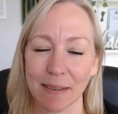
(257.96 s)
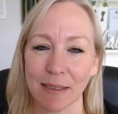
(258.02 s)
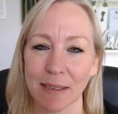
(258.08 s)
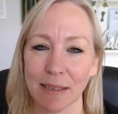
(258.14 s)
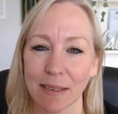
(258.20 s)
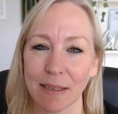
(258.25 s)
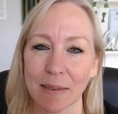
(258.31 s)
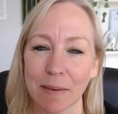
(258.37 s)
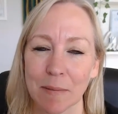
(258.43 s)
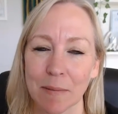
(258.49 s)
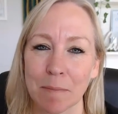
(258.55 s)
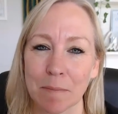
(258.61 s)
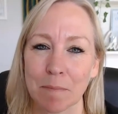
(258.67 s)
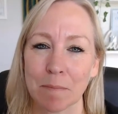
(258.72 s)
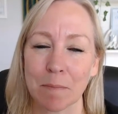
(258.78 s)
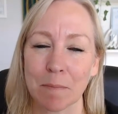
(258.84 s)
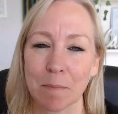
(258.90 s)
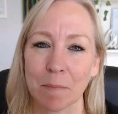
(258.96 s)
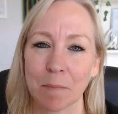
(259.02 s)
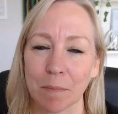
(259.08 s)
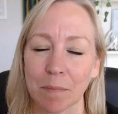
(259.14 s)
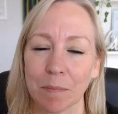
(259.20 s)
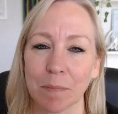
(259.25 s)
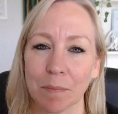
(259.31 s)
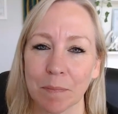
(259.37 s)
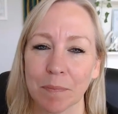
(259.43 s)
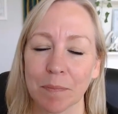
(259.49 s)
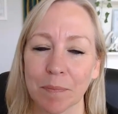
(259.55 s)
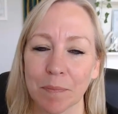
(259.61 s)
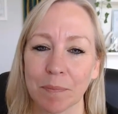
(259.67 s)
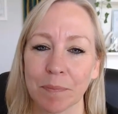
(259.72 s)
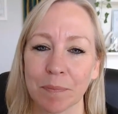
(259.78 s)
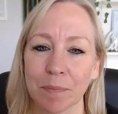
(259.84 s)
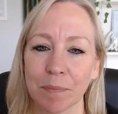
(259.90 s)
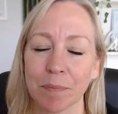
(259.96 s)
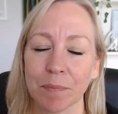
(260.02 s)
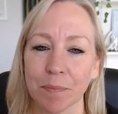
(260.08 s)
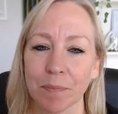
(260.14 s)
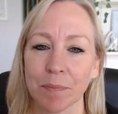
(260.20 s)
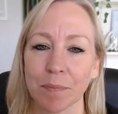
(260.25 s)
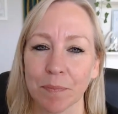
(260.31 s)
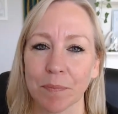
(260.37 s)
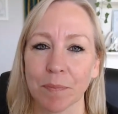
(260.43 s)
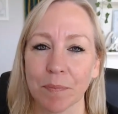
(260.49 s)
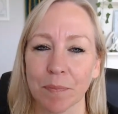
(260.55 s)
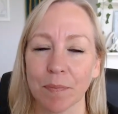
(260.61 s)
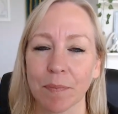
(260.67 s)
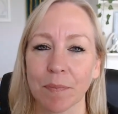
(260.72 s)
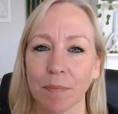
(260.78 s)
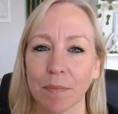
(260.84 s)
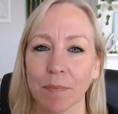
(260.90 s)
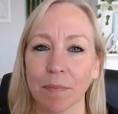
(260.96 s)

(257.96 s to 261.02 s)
Nobody speaks.